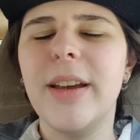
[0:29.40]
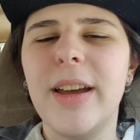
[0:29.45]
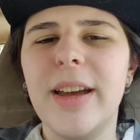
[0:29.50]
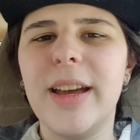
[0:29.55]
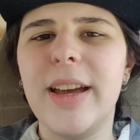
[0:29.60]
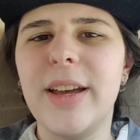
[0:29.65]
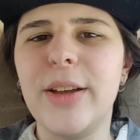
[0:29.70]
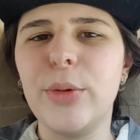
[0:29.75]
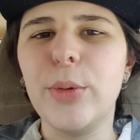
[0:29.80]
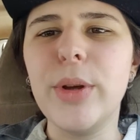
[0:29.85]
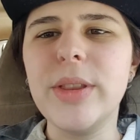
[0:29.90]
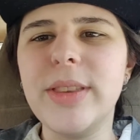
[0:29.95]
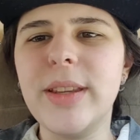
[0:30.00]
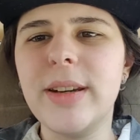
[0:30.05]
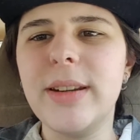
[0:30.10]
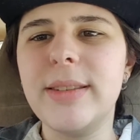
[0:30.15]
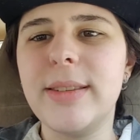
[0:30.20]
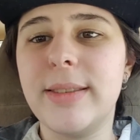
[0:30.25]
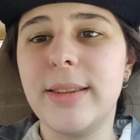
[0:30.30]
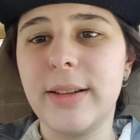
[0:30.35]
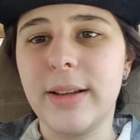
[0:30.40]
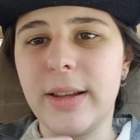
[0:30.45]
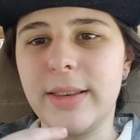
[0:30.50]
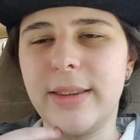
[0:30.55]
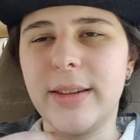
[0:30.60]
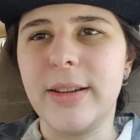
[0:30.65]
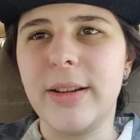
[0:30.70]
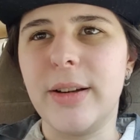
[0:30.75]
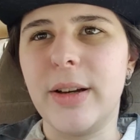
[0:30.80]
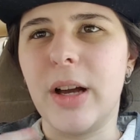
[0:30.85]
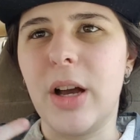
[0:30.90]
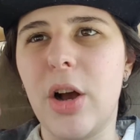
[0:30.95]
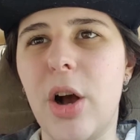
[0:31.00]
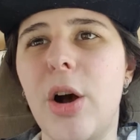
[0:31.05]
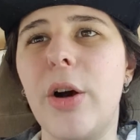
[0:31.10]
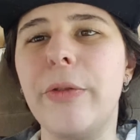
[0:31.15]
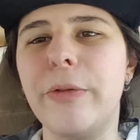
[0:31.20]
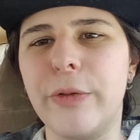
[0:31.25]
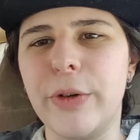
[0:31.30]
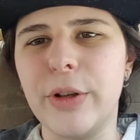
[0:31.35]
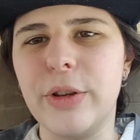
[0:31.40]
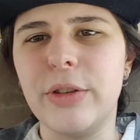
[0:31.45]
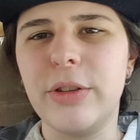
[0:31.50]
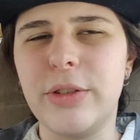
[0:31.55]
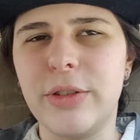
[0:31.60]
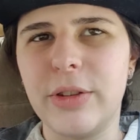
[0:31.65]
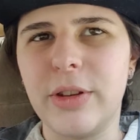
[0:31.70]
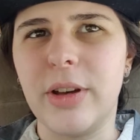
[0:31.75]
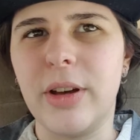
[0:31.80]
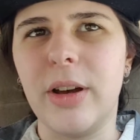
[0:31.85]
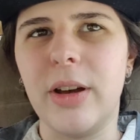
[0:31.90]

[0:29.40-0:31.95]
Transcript: And what that is, it's a conference